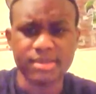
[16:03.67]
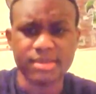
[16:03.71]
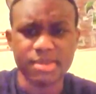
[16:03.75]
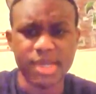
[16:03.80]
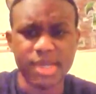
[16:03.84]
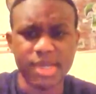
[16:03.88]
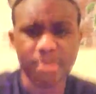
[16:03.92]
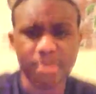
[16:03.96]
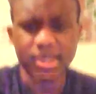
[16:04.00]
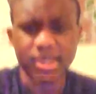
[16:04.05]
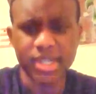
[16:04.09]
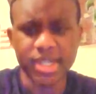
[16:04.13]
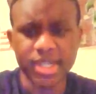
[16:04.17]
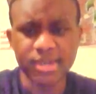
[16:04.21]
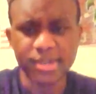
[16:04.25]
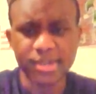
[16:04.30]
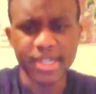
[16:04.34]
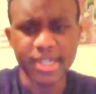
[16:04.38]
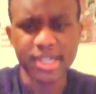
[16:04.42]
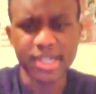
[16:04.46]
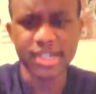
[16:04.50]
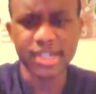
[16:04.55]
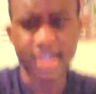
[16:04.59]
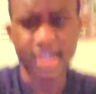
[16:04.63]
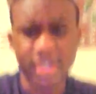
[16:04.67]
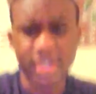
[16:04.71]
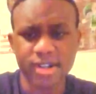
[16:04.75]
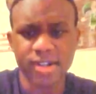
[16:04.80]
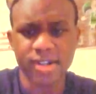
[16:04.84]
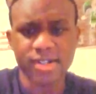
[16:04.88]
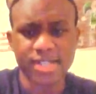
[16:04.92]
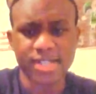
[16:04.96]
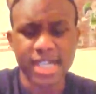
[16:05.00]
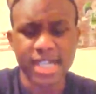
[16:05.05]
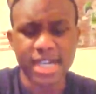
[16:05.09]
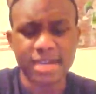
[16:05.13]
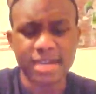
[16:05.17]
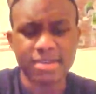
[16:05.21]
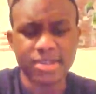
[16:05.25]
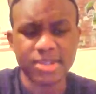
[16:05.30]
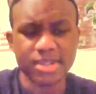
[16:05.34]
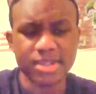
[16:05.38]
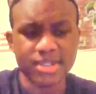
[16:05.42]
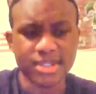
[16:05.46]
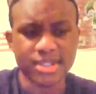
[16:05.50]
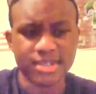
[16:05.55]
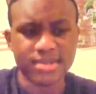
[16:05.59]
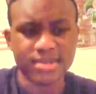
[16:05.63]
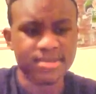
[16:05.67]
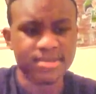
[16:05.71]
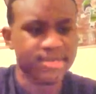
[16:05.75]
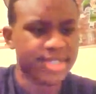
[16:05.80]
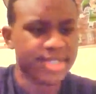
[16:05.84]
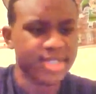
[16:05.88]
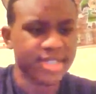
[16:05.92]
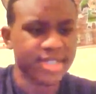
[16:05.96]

be able to get on the internet at all times. So then,